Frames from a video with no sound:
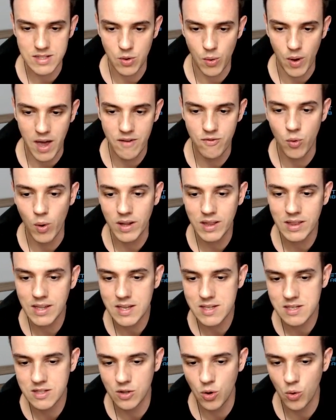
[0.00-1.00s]
so I have one
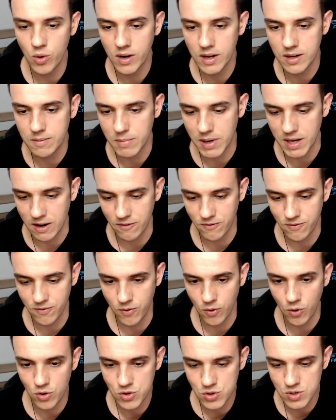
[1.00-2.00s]
task token, but
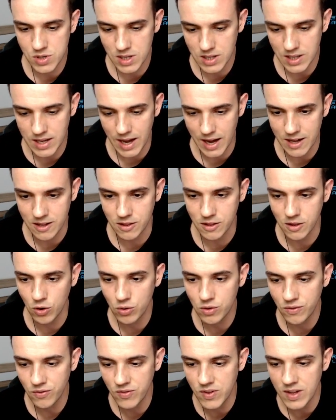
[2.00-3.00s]
unfortunately I
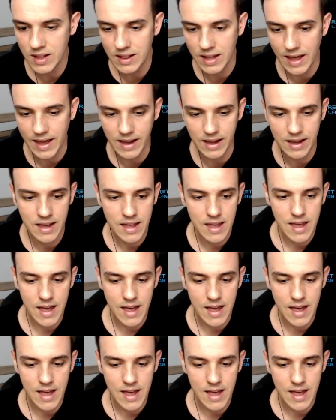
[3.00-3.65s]
don't feel like